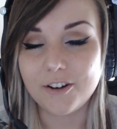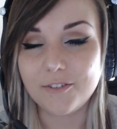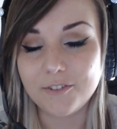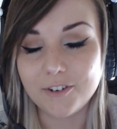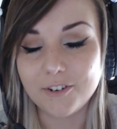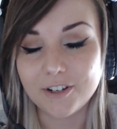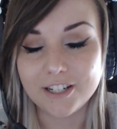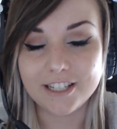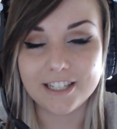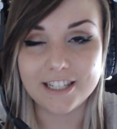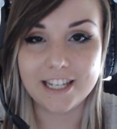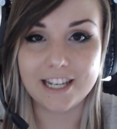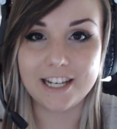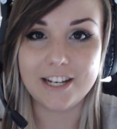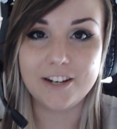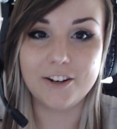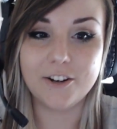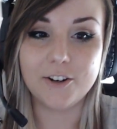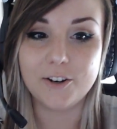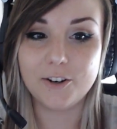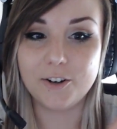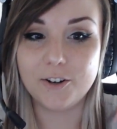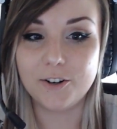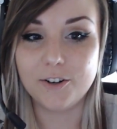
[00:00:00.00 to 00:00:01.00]
I'm gonna let
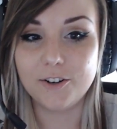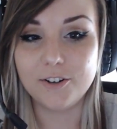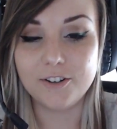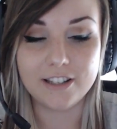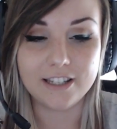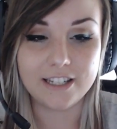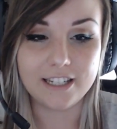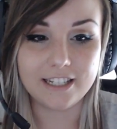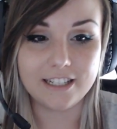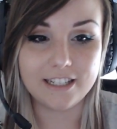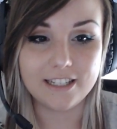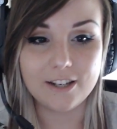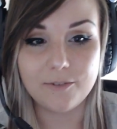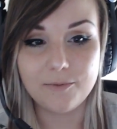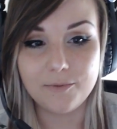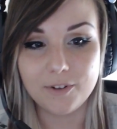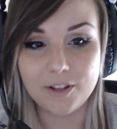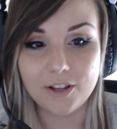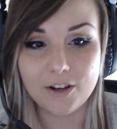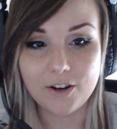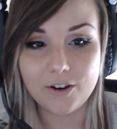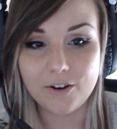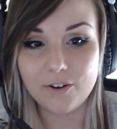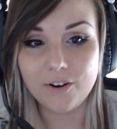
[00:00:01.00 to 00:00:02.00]
her link down
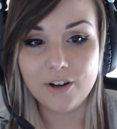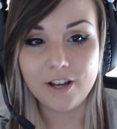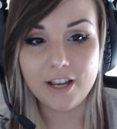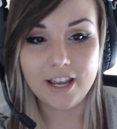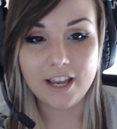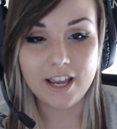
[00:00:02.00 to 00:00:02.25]
below.